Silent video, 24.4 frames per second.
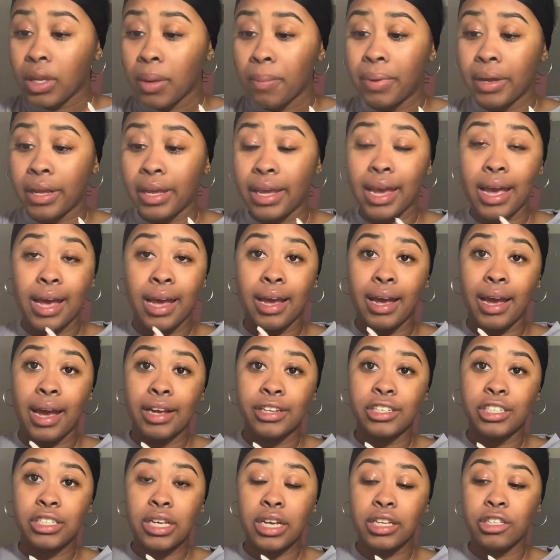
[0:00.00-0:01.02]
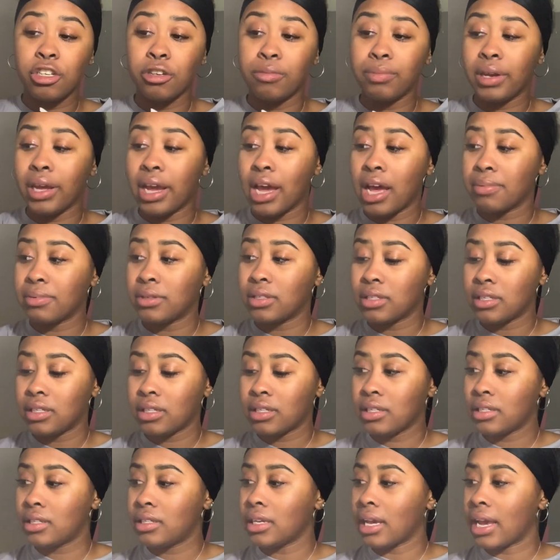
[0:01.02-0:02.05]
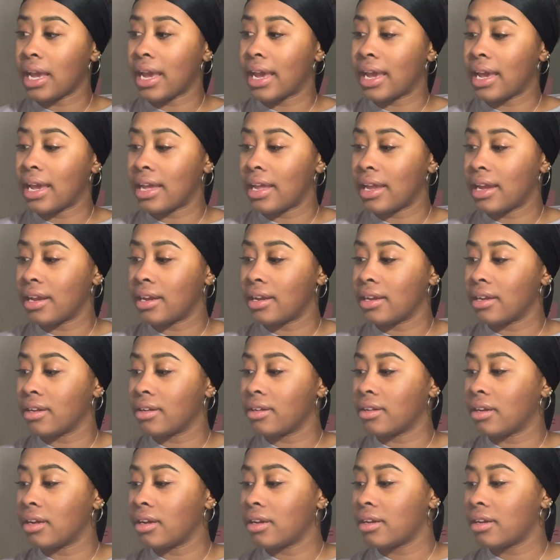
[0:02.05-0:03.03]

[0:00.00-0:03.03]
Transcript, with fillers: But yeah, I just had too many absences and